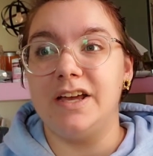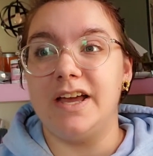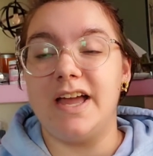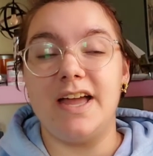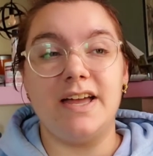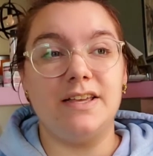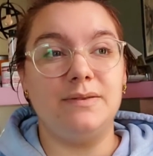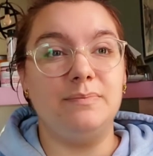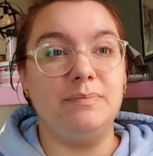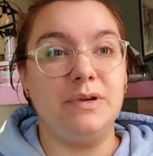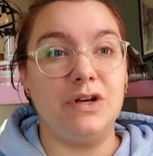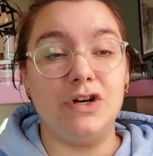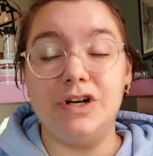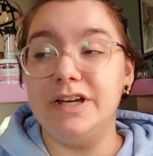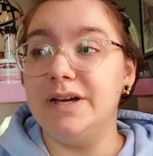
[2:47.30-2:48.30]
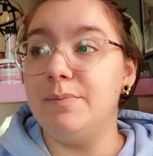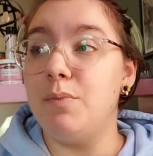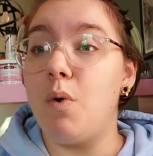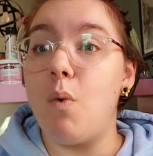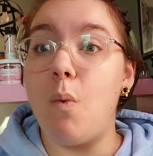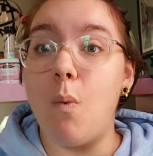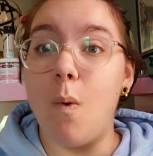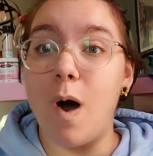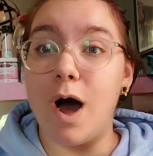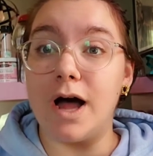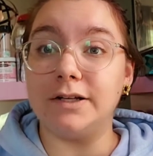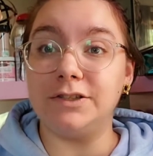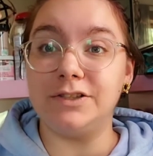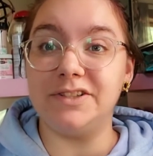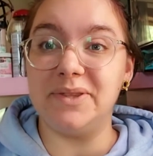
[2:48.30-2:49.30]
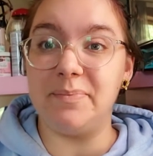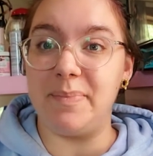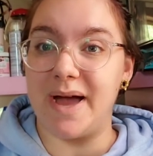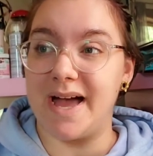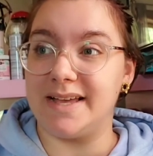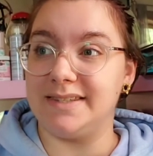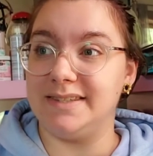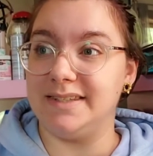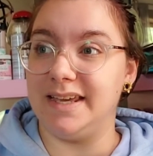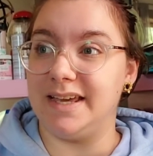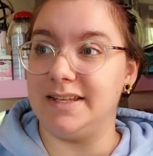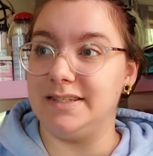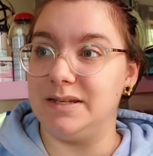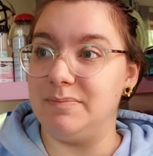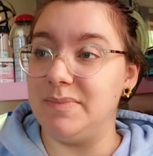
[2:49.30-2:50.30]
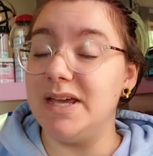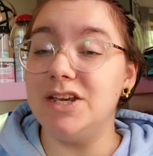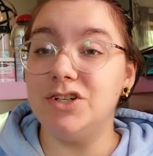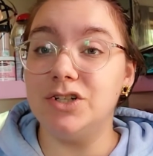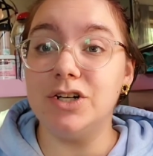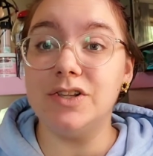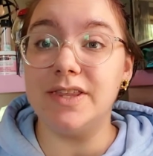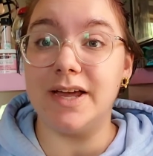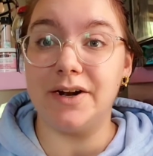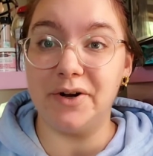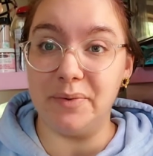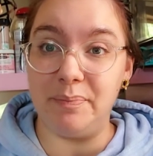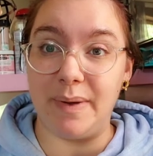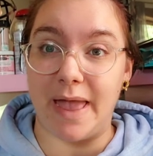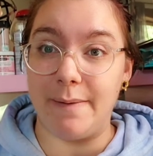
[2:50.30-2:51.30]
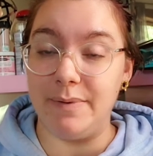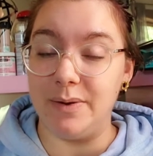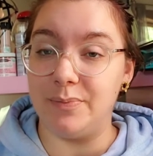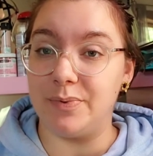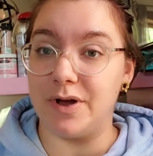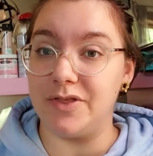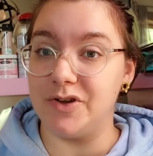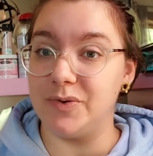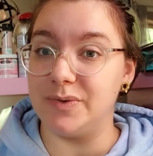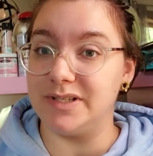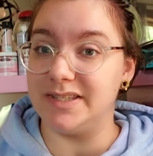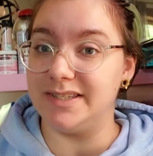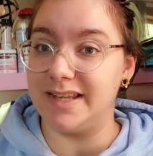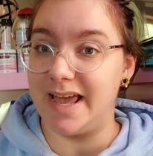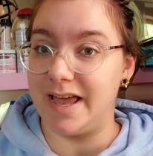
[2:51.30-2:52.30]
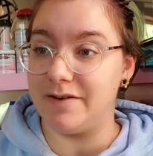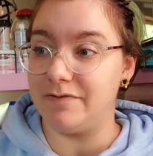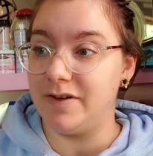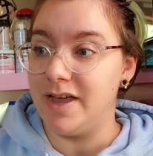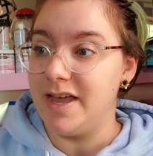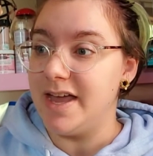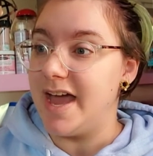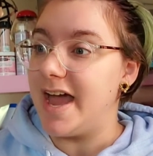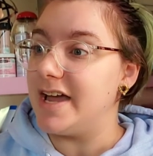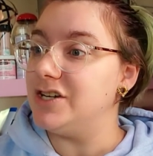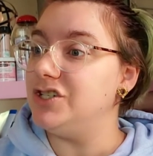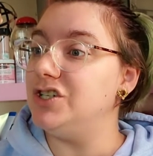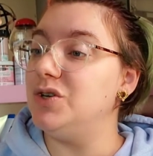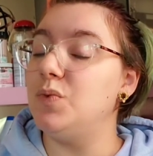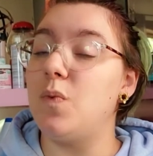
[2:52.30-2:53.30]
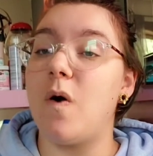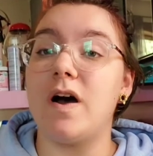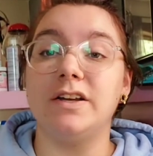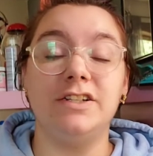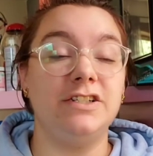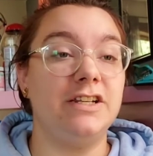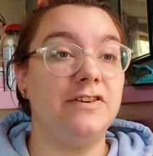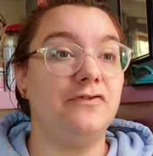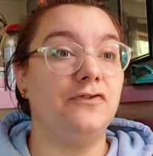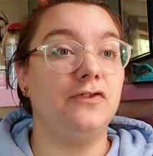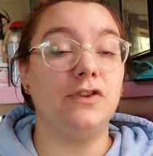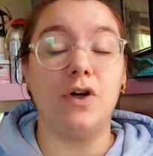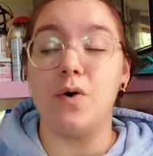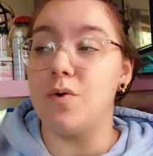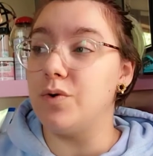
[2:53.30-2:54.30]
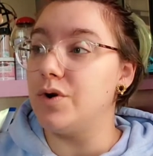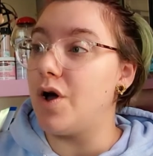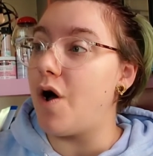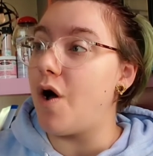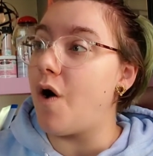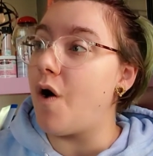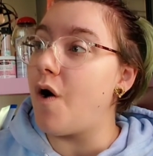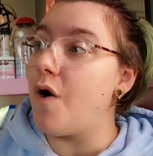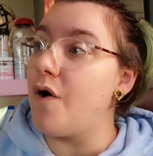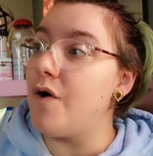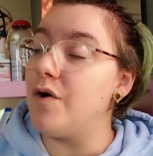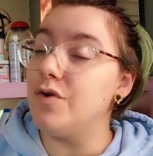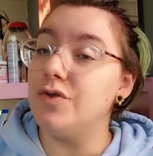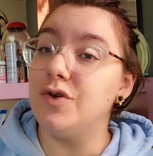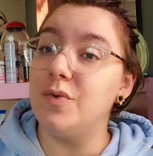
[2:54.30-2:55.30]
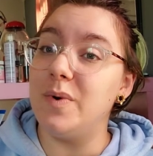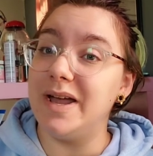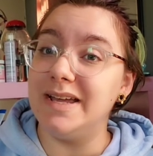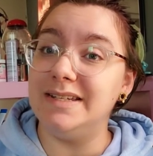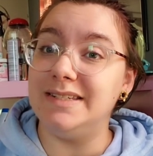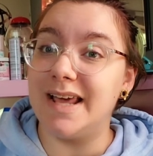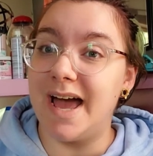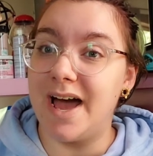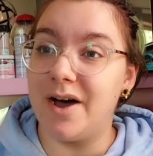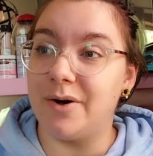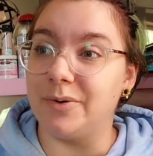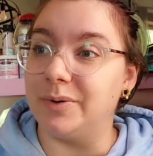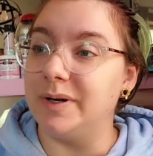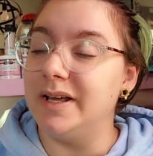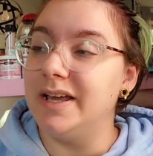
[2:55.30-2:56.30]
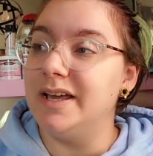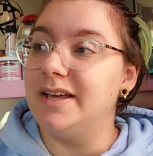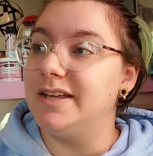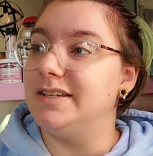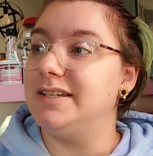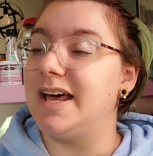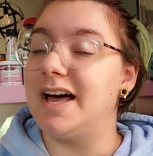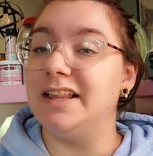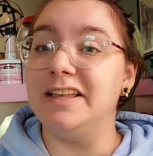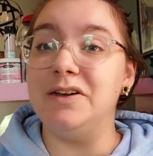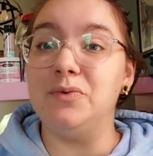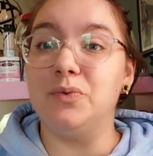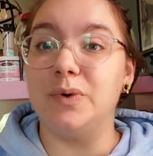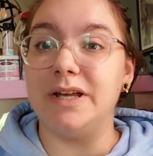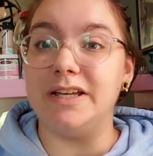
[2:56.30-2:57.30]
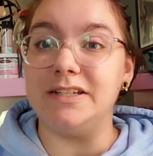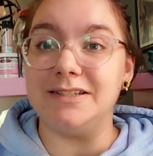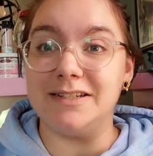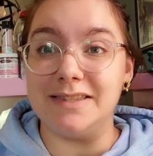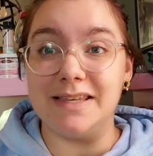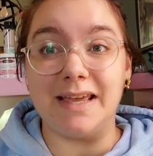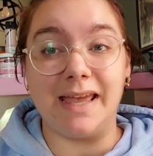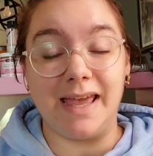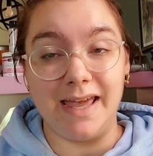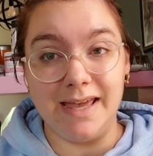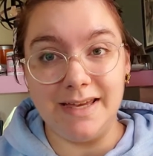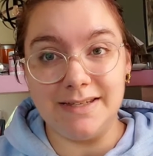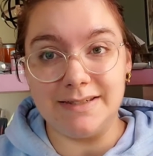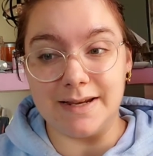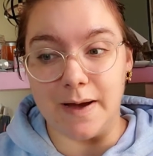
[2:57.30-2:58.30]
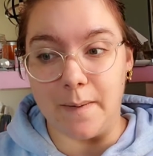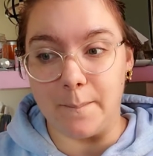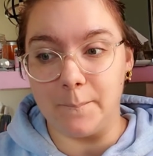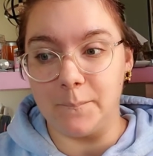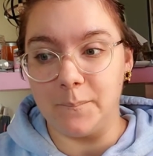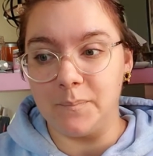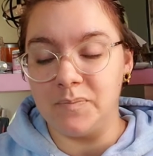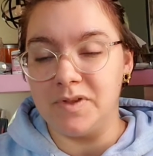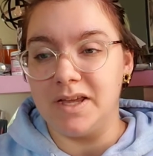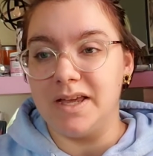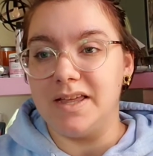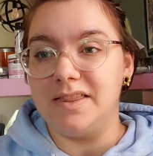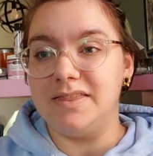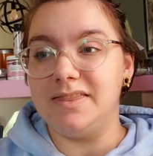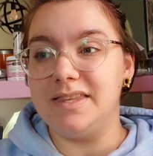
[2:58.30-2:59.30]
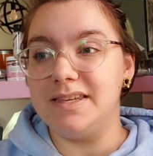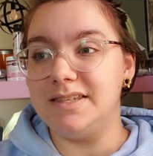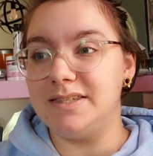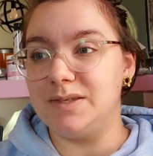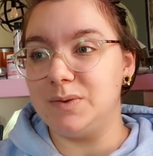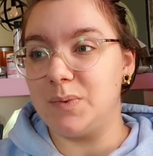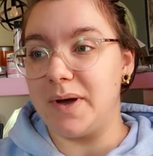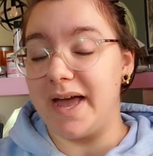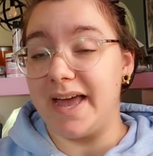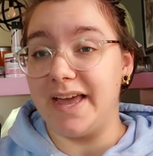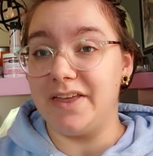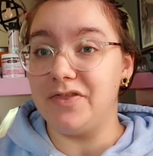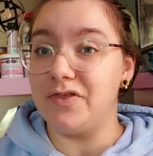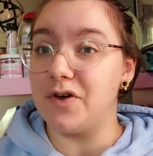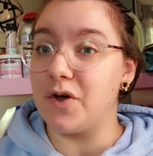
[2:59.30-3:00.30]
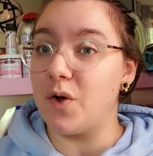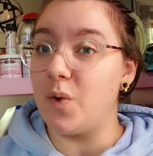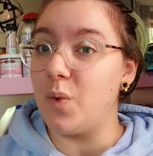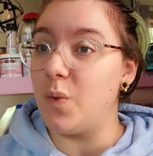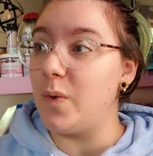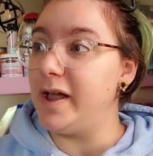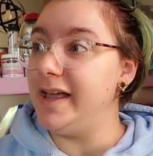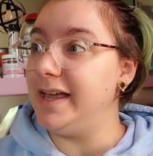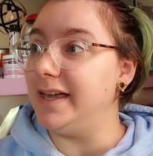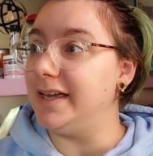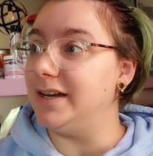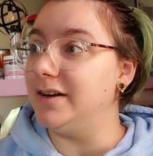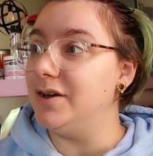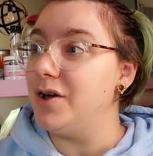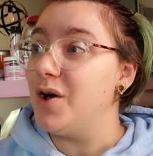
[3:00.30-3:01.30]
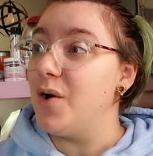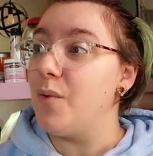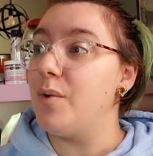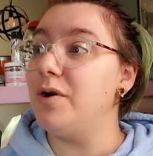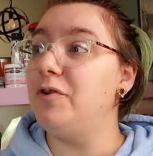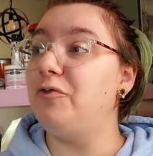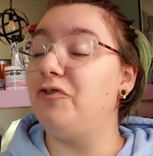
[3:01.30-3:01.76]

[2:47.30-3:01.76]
As Miriam watched the basket to make sure that her baby brother was safe, and she watched it float all the way down till it reached the kingdom. This way, the queen would